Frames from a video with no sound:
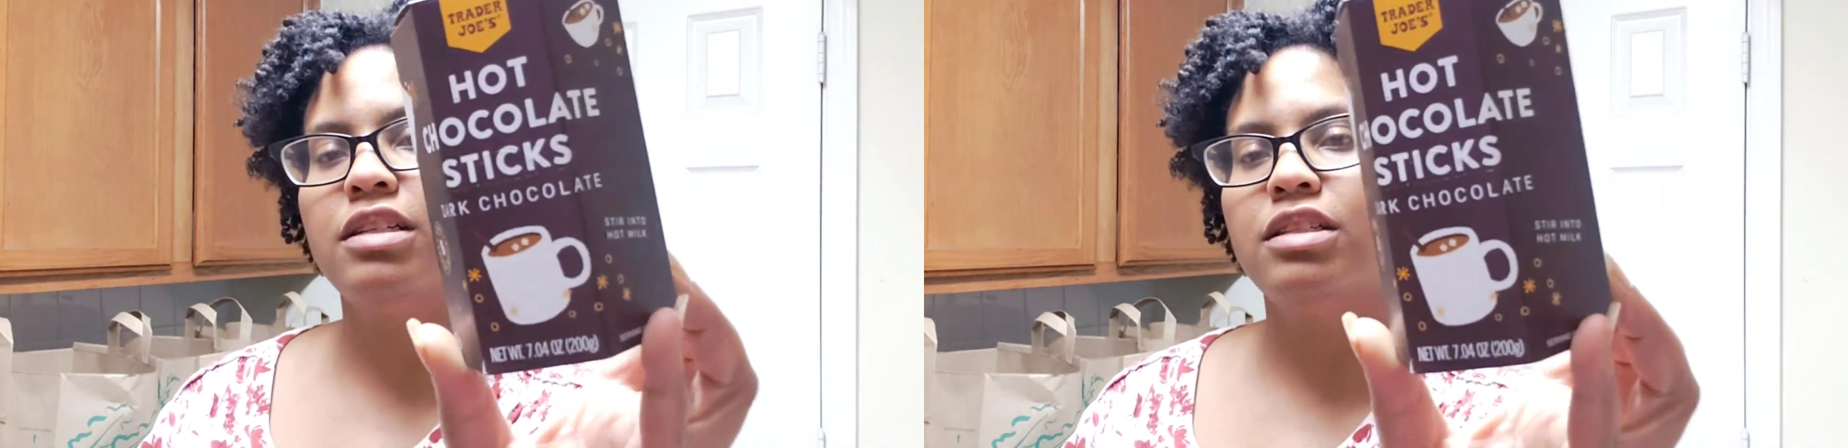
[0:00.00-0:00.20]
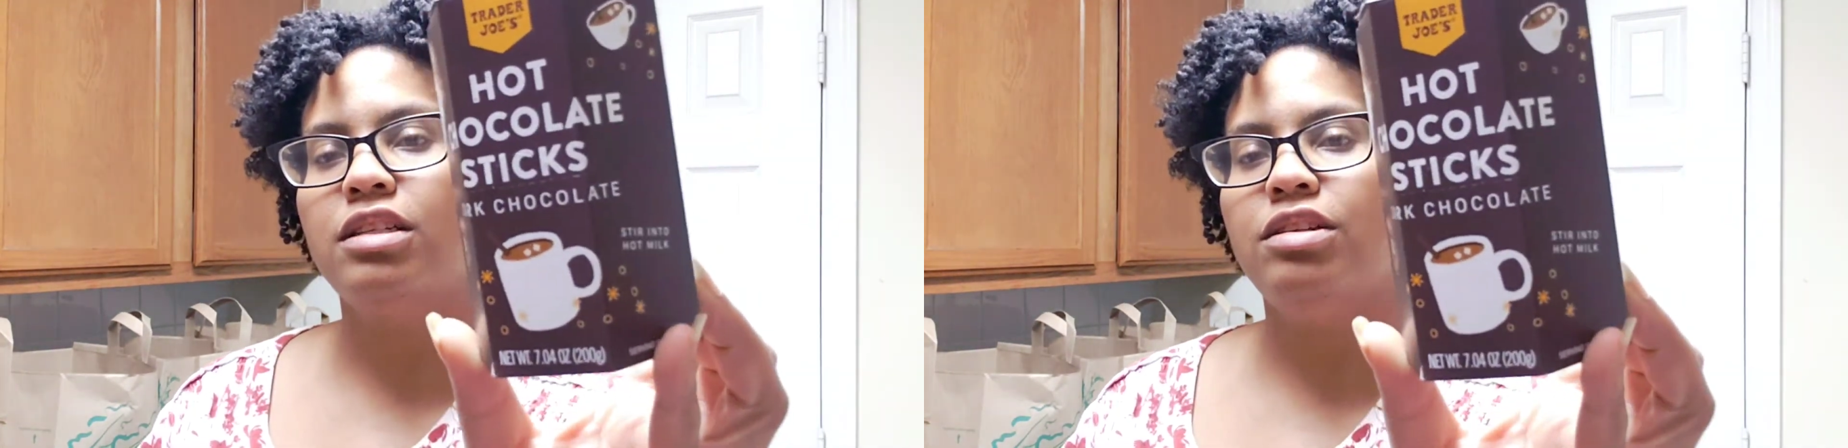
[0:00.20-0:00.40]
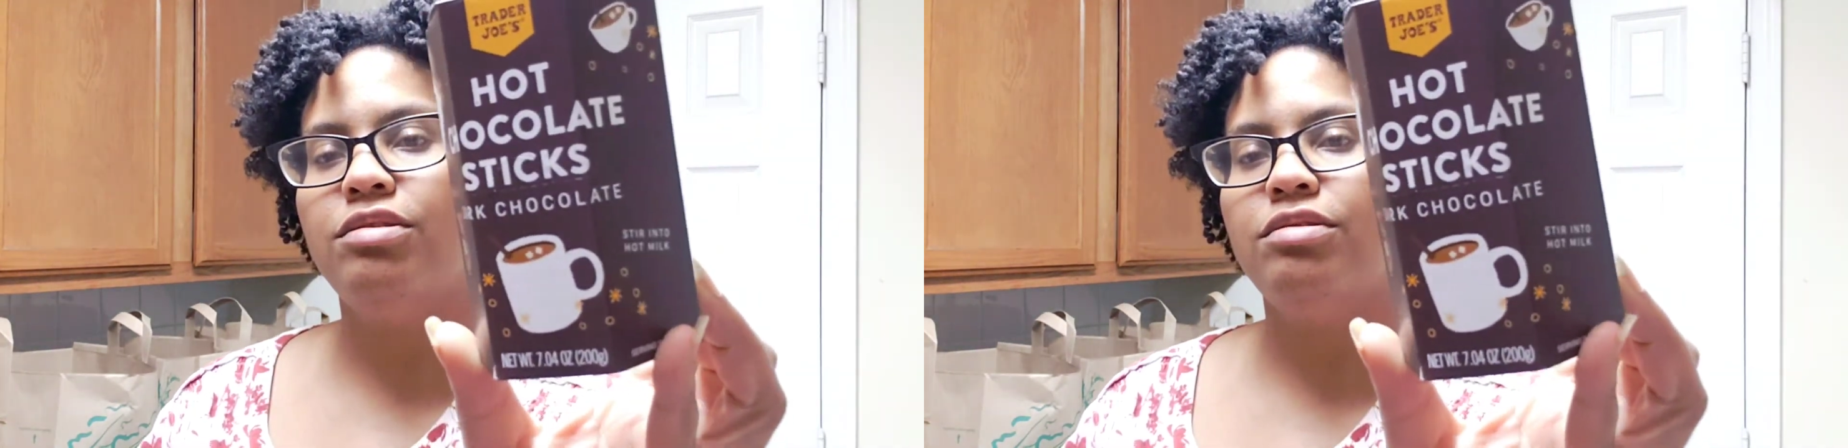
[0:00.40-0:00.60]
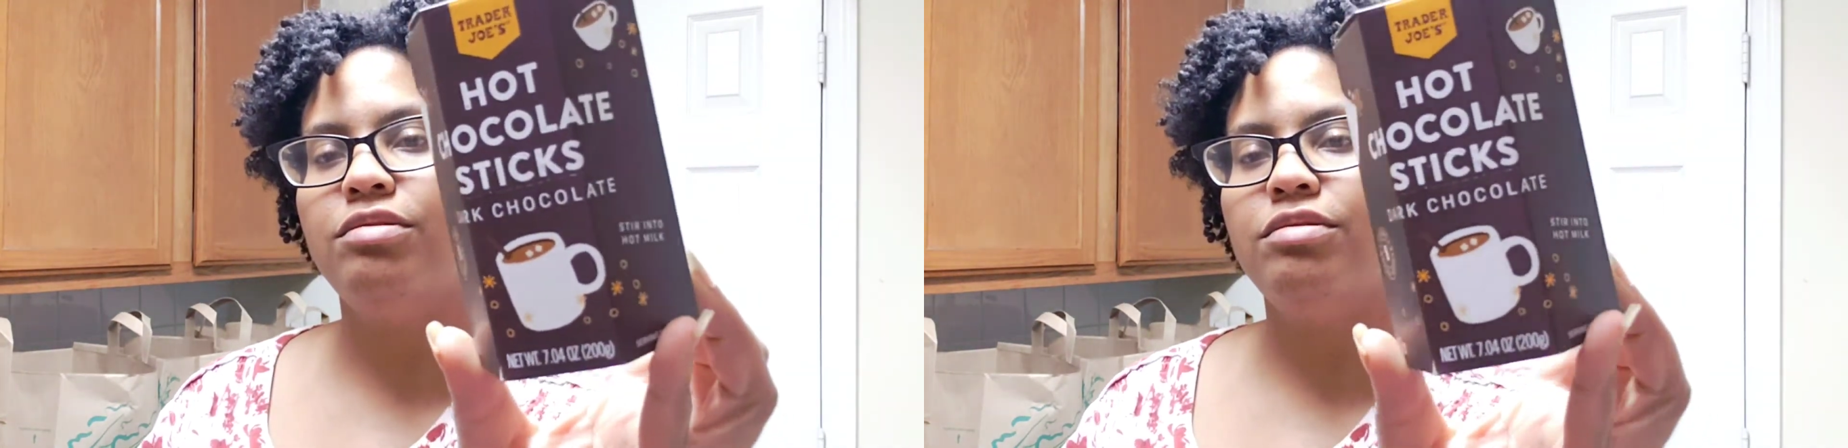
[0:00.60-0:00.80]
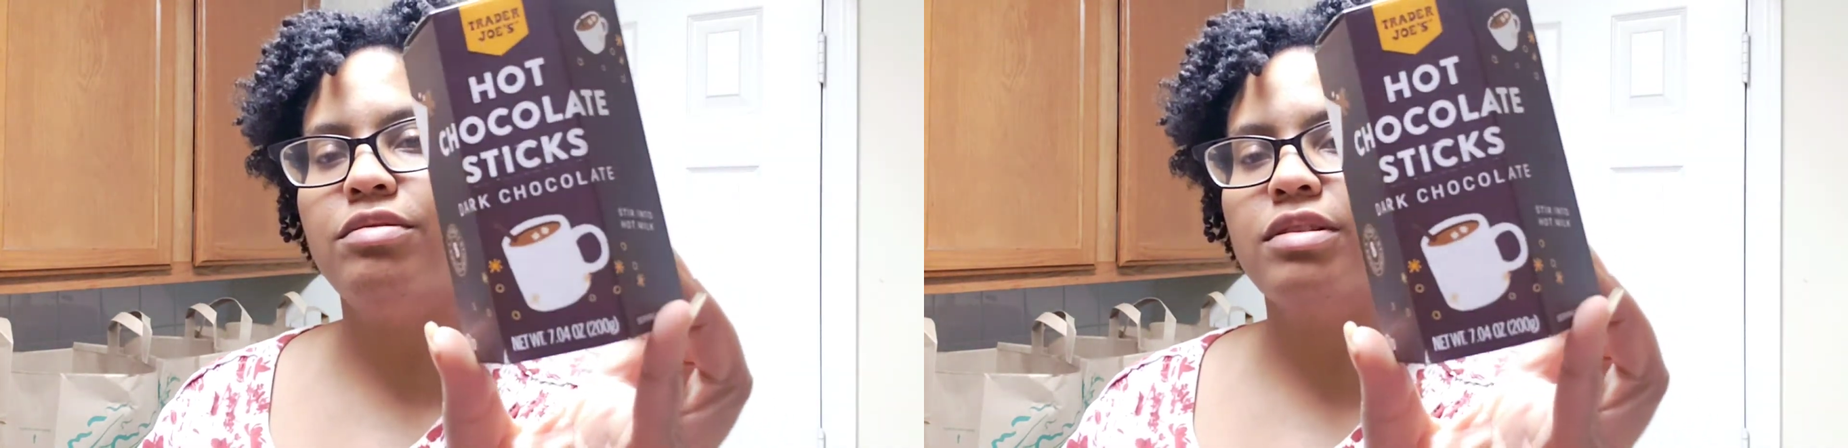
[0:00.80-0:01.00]
to
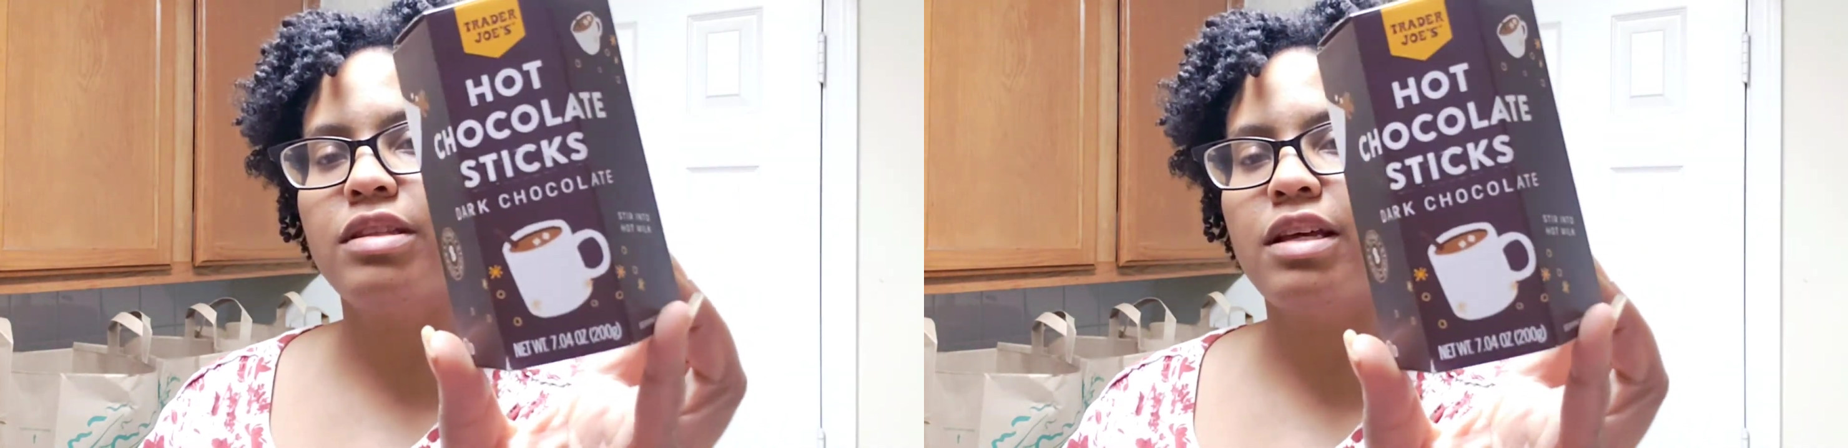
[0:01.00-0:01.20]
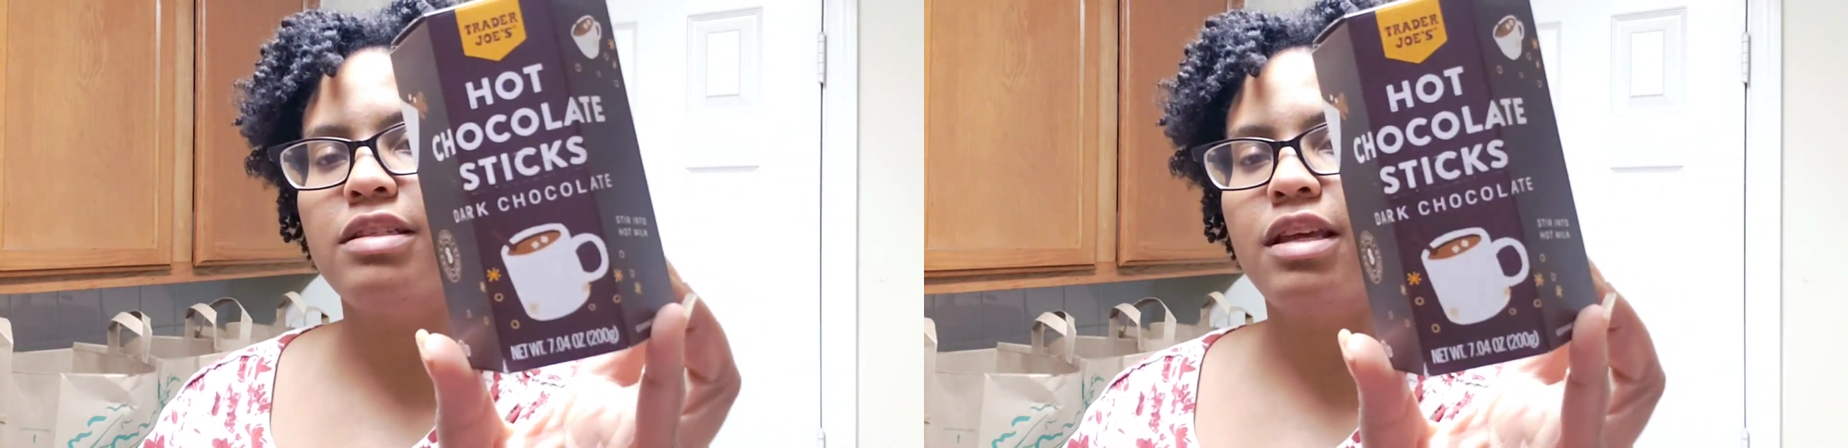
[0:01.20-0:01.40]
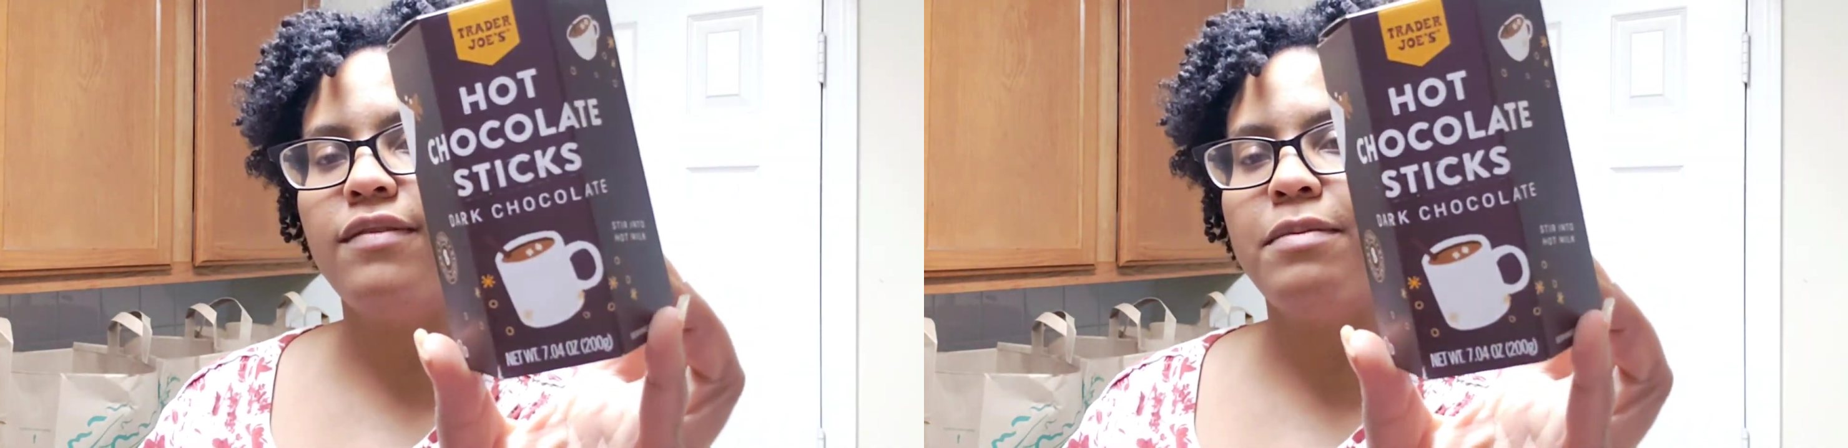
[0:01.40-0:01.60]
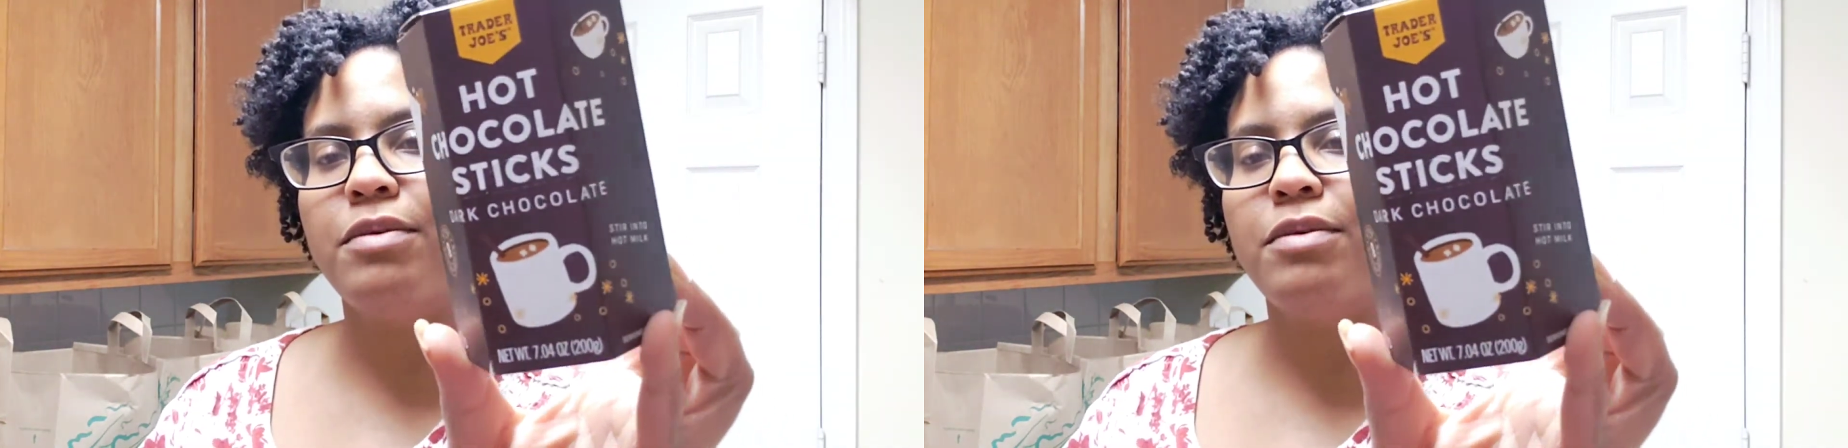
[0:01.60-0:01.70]
do Thanksgiving